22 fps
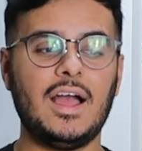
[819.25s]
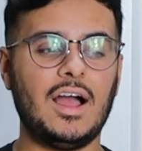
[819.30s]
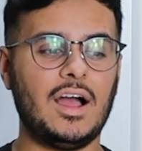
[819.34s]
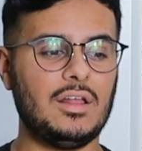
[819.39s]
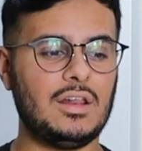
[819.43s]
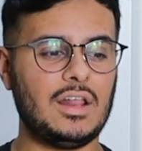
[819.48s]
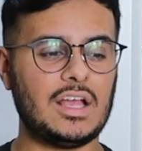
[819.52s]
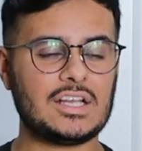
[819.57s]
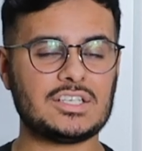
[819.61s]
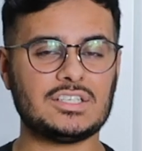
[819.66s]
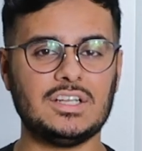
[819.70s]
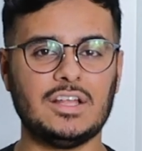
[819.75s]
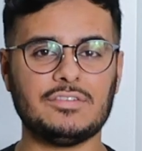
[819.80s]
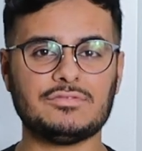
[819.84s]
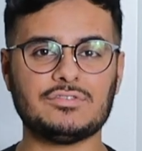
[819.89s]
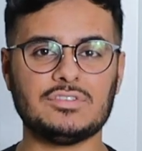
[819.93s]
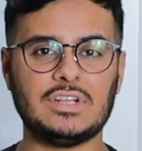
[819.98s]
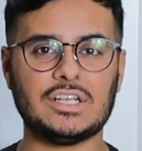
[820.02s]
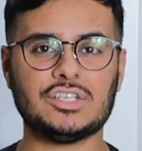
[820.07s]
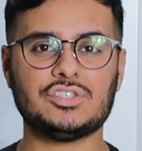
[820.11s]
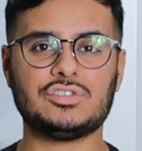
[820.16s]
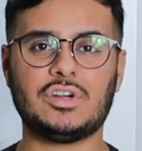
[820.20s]
I'd actually love
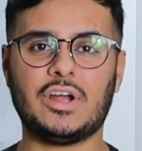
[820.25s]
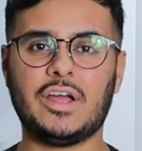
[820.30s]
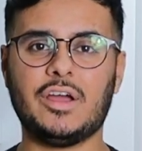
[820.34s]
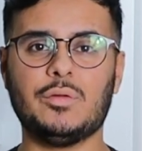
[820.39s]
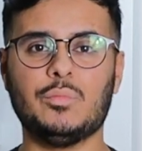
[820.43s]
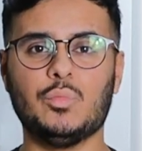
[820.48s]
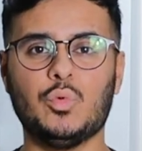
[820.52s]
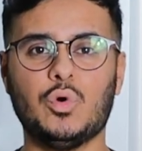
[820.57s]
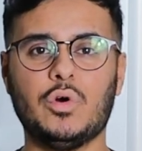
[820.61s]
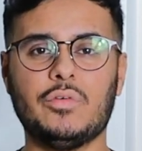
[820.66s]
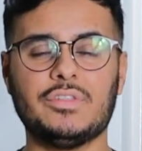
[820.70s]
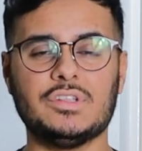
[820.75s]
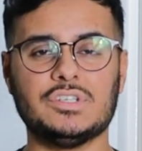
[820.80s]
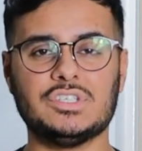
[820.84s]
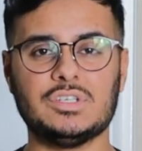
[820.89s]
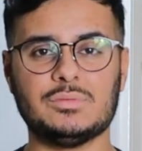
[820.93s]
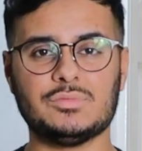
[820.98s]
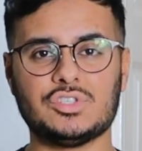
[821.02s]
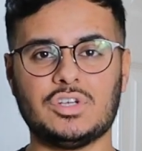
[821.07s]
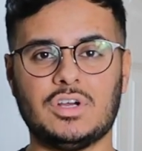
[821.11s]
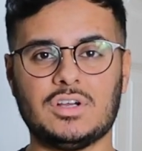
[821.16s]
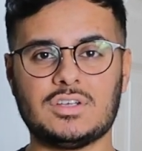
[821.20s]
to like try on more of the
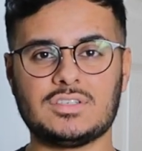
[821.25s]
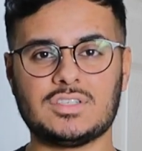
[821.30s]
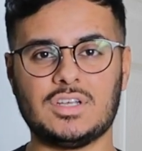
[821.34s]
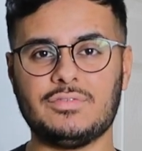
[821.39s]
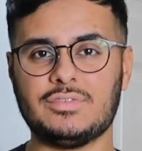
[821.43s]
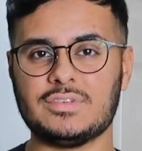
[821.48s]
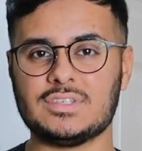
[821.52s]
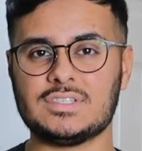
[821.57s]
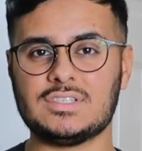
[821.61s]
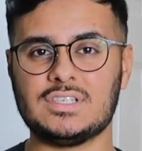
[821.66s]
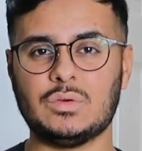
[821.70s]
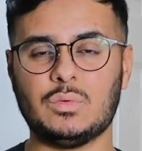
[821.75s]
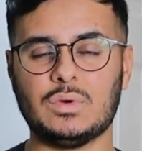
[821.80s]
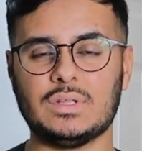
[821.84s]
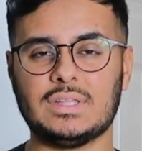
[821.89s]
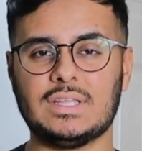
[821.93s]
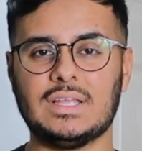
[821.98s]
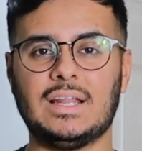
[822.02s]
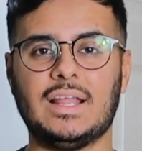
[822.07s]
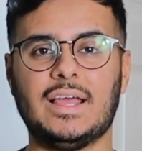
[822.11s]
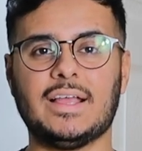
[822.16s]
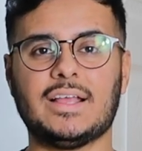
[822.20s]
GYMSHARK stuff and see what
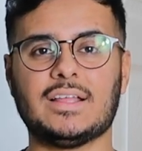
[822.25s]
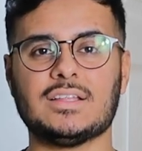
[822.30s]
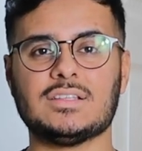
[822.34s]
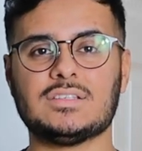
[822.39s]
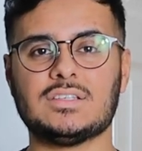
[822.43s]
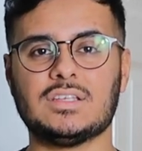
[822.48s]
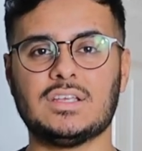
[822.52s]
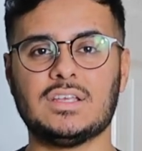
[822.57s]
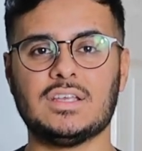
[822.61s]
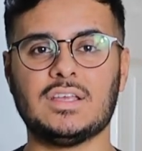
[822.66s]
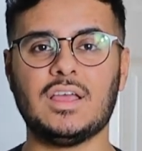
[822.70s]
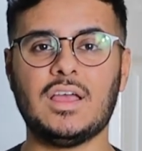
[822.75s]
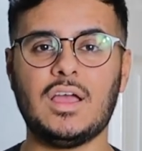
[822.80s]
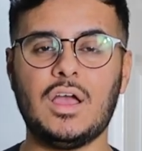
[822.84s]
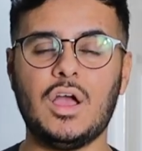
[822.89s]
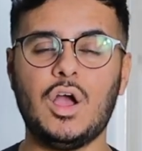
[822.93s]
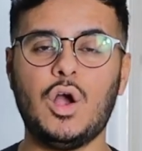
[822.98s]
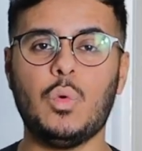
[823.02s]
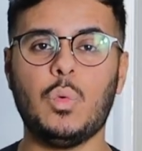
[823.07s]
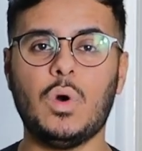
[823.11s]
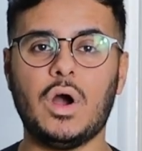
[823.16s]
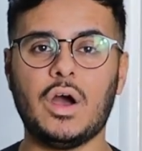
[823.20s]
they're like, and see
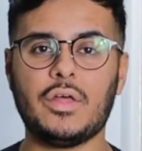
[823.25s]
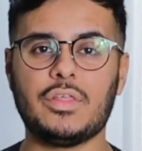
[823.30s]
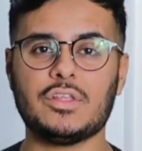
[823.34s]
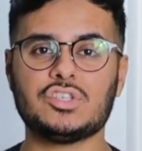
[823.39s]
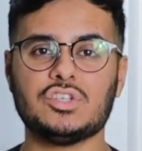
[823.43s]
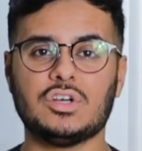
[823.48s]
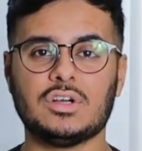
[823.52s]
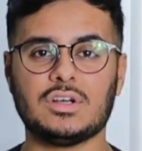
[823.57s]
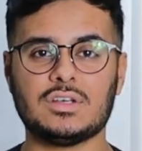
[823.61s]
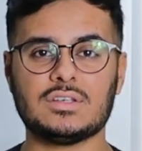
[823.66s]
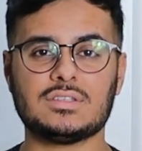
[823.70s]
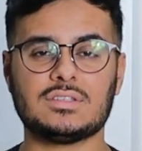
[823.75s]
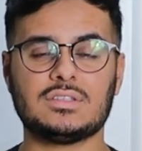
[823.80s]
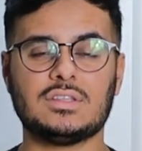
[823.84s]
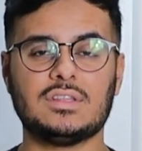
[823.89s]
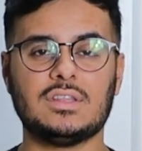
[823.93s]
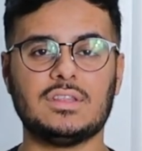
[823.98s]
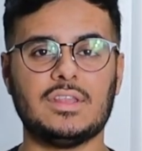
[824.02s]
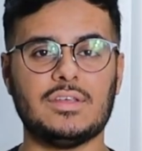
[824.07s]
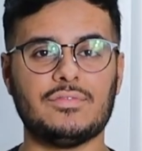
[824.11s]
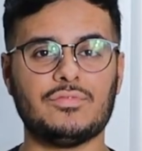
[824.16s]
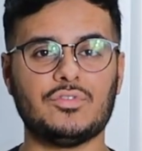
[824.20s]
what other joggers
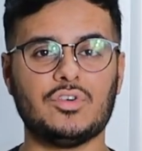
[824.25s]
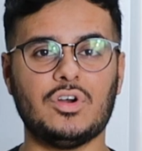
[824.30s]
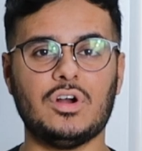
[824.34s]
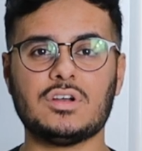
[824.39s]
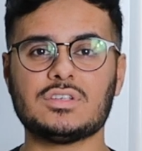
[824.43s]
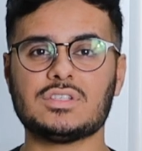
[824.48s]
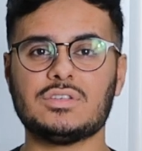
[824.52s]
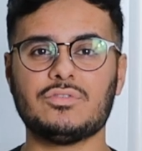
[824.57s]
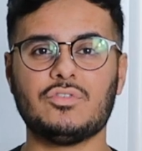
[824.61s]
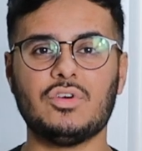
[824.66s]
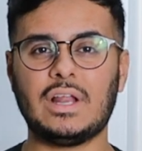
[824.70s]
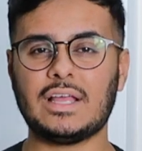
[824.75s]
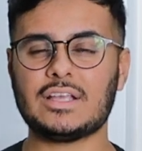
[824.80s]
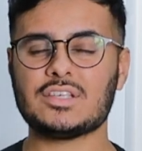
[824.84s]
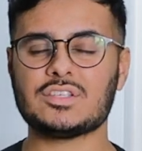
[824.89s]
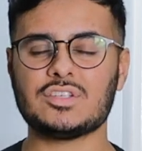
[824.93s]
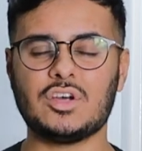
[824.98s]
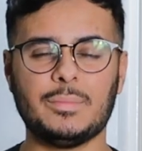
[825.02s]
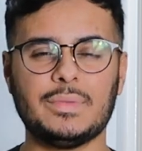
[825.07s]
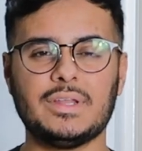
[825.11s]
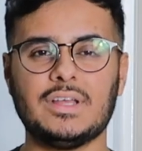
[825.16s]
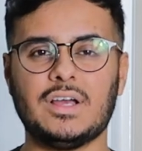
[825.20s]
they've got, because they've got like
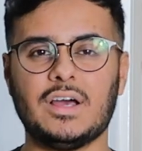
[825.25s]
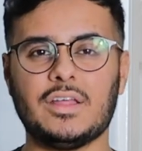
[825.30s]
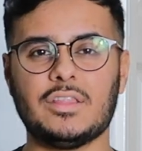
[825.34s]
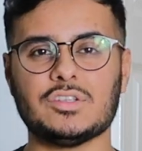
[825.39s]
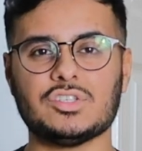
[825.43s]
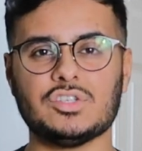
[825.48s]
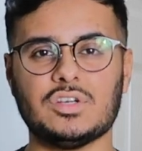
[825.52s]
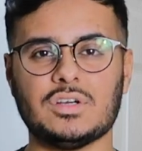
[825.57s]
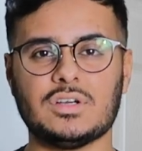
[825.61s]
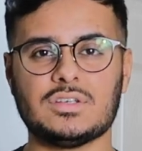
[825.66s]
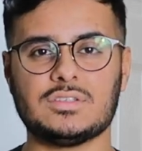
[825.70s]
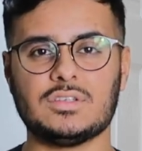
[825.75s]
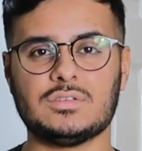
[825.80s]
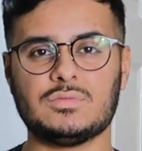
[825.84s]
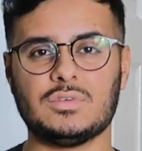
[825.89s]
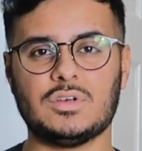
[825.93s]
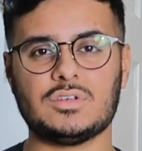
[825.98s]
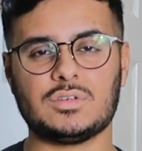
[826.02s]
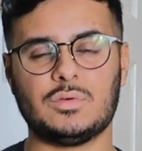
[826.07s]
so many other joggers as well.